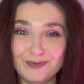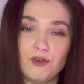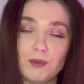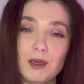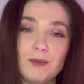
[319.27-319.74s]

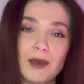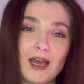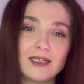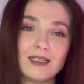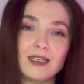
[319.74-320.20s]
For me
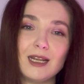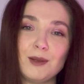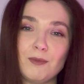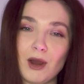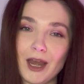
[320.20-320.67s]

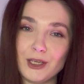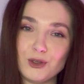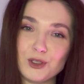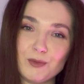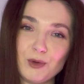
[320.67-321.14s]
personally, my
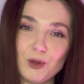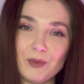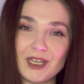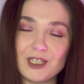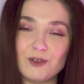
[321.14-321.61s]
usable
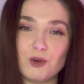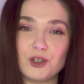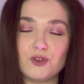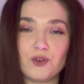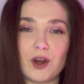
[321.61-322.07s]
mixed
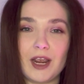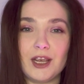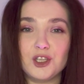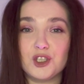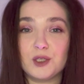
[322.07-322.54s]
voice
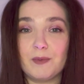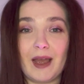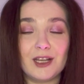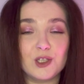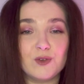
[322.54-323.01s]
range
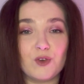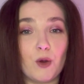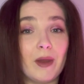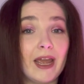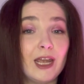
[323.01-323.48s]
spans
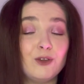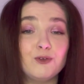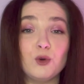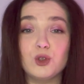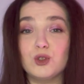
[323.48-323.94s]
from
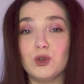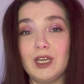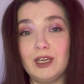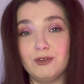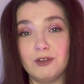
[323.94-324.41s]
A4 to
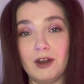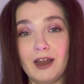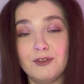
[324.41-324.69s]
E5,